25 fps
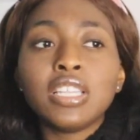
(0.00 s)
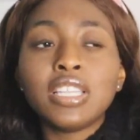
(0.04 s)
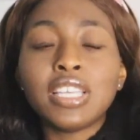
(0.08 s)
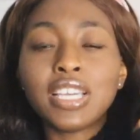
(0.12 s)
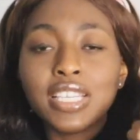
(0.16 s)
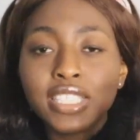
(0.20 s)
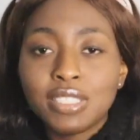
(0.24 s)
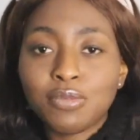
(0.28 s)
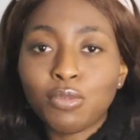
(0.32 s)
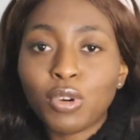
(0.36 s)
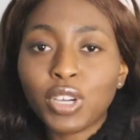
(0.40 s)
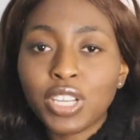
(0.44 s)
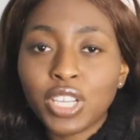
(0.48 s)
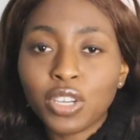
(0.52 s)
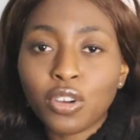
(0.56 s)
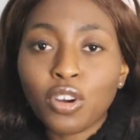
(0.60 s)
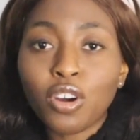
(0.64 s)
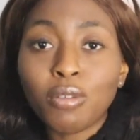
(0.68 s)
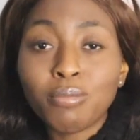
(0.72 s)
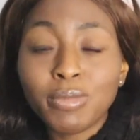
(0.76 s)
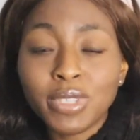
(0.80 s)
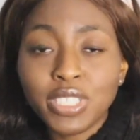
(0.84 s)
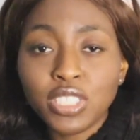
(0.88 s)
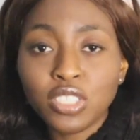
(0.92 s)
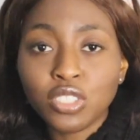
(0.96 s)
There's what they
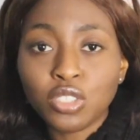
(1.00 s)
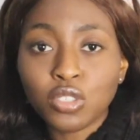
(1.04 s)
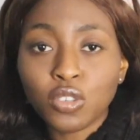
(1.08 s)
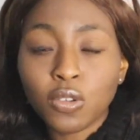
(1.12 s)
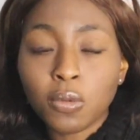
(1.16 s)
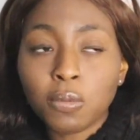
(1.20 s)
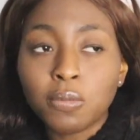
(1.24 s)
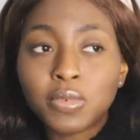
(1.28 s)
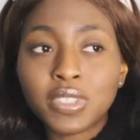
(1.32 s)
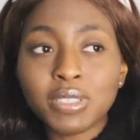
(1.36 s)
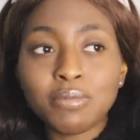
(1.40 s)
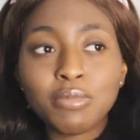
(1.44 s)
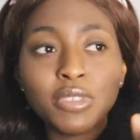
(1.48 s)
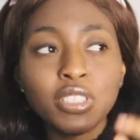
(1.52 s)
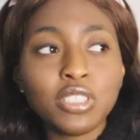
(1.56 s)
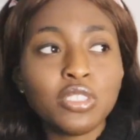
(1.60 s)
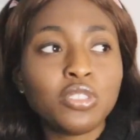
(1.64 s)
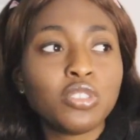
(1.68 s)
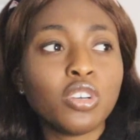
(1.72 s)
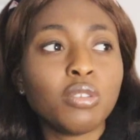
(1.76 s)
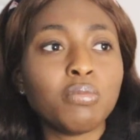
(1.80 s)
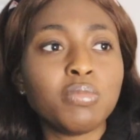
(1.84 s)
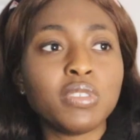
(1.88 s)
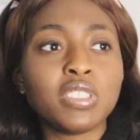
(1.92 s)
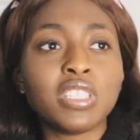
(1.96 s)
call mini job. The mini
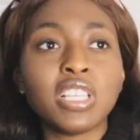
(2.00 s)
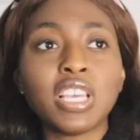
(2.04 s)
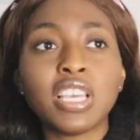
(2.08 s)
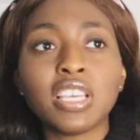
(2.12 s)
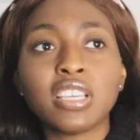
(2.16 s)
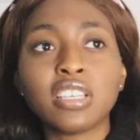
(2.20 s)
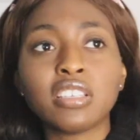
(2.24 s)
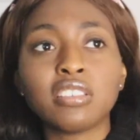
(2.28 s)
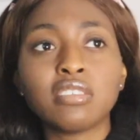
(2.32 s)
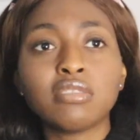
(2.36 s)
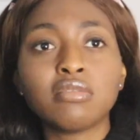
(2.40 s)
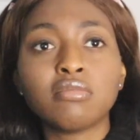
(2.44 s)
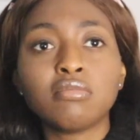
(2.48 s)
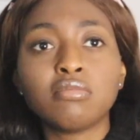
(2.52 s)
job is like